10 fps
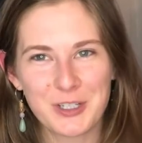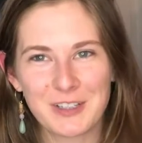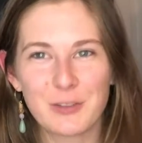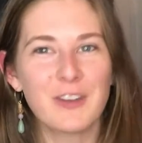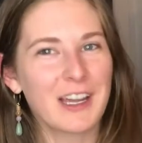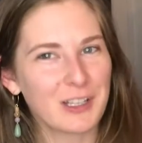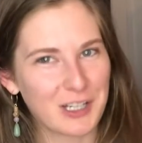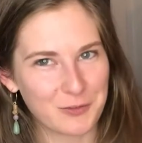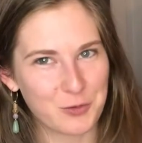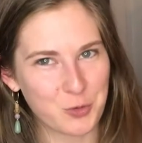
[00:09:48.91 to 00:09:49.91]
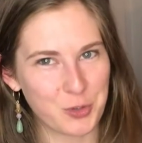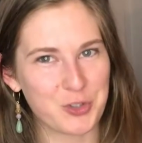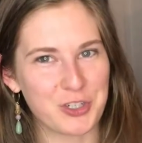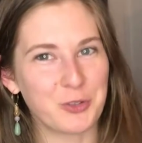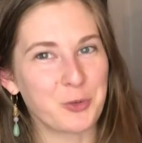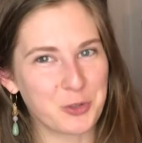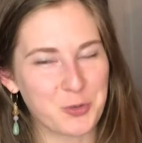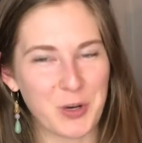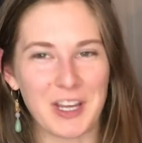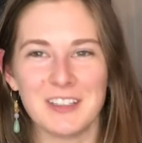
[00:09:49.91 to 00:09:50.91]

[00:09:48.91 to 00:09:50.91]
if you've had a lot of Georgian orange wine,